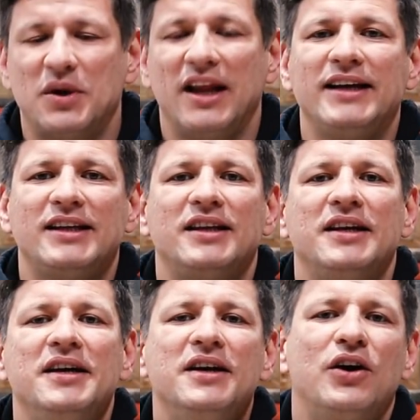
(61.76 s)
related,
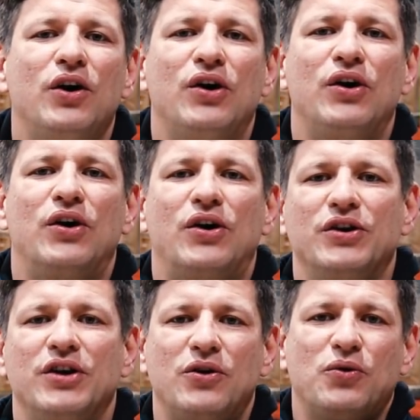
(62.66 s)
or
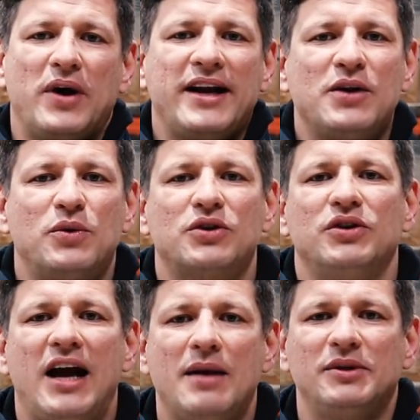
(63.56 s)
anyone
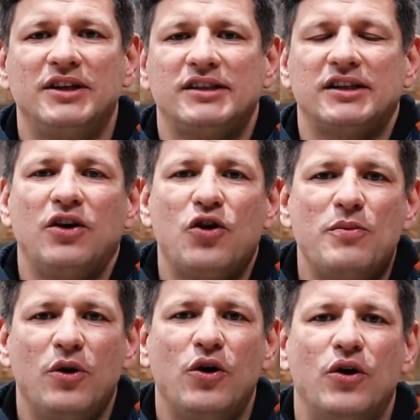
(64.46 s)
could happen this at home,
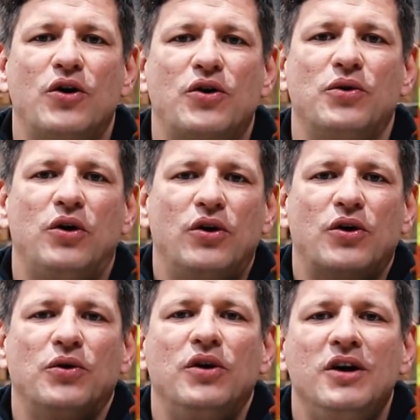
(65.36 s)

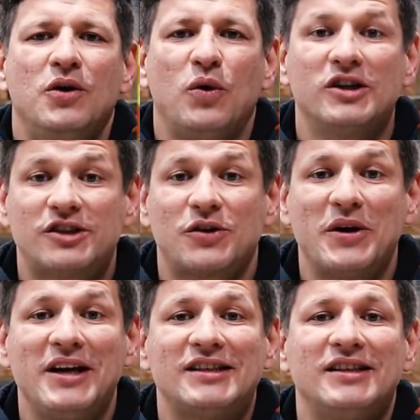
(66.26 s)
or what's the
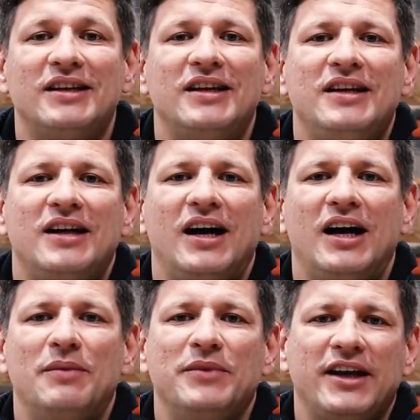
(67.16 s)
reason?
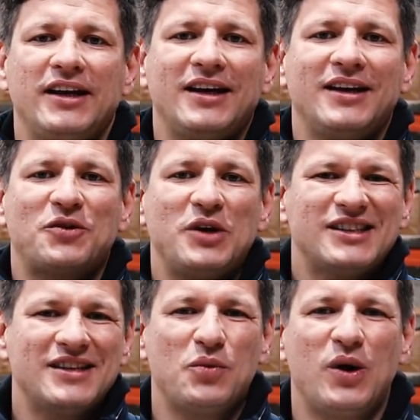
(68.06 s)
The
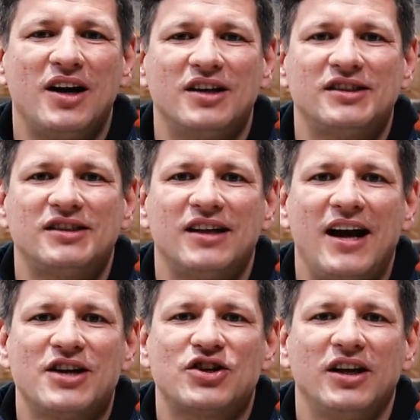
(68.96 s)
reason was
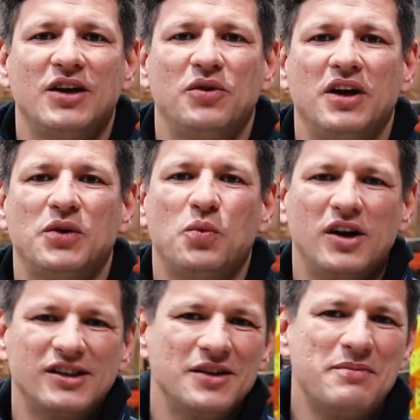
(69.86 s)
actually it
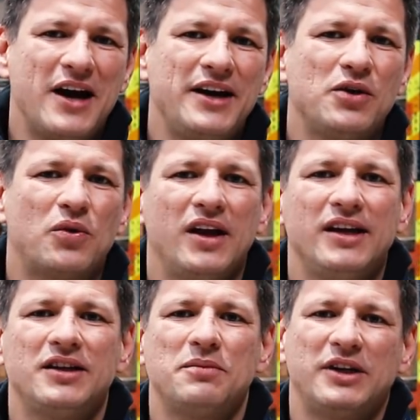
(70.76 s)
wasn't mining
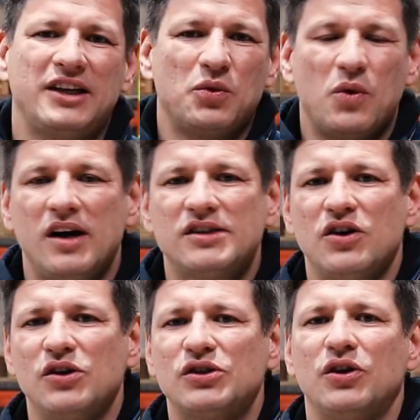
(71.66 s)
related, but it was
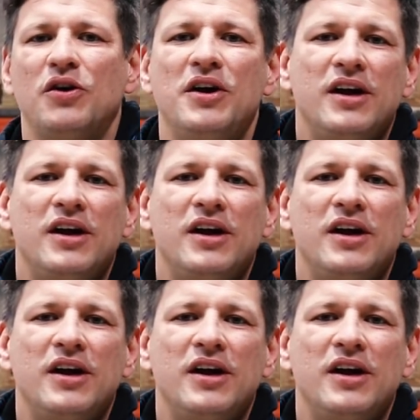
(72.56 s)
also.